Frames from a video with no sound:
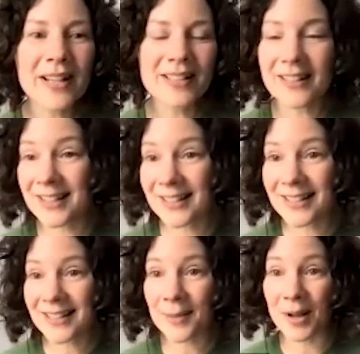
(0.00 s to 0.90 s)
to listen
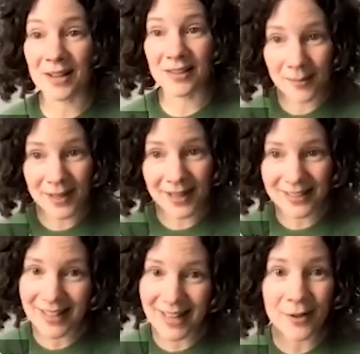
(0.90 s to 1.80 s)
to some alumni
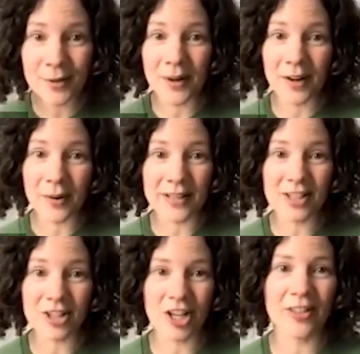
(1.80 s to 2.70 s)
today who are going to
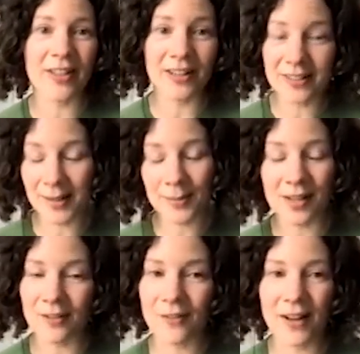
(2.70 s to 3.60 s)
share their tips
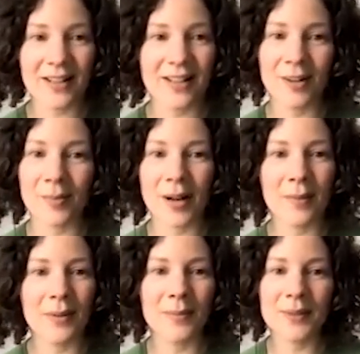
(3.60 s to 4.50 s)
on finding their
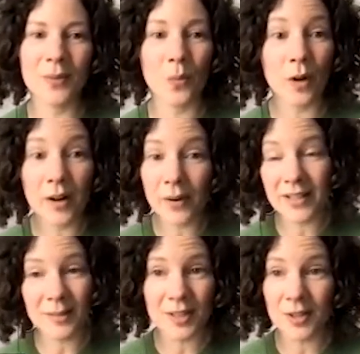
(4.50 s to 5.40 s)
problems. We're going
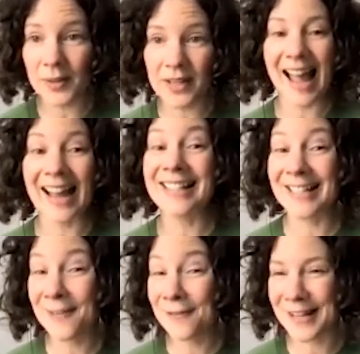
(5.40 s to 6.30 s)
to be doing an
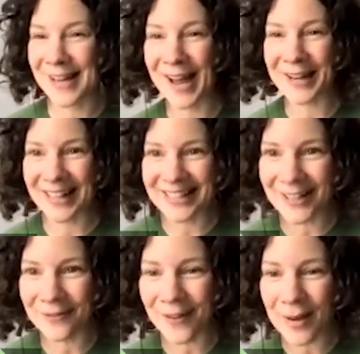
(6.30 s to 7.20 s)
activity on
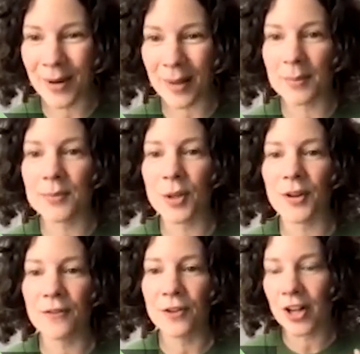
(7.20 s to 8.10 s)
identifying problems. So
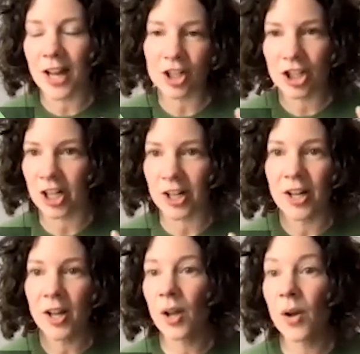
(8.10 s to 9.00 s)
if you're not sure
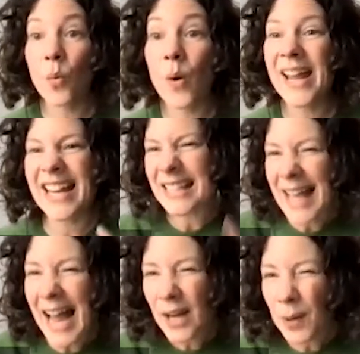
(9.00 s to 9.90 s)
what
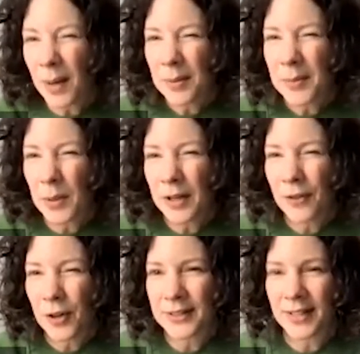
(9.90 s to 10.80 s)
exact problem you want to
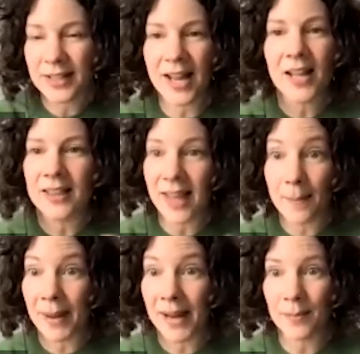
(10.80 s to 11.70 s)
focus on yet, that
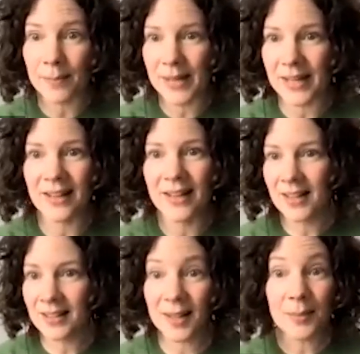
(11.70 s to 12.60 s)
might be
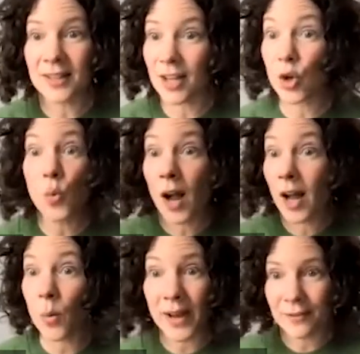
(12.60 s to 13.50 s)
something that you walk
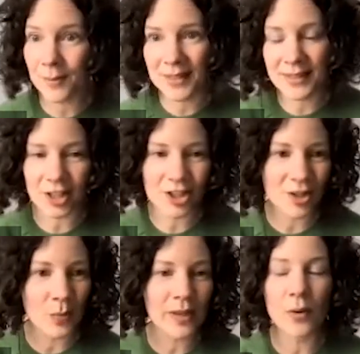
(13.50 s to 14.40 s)
away from the
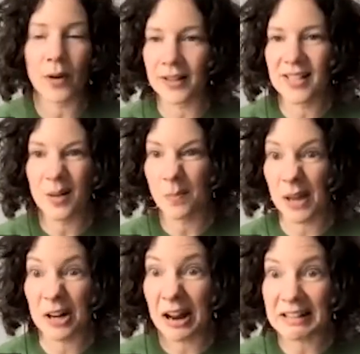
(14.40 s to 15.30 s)
session with, or at least a
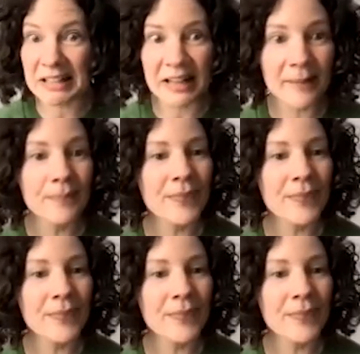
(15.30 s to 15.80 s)
better idea.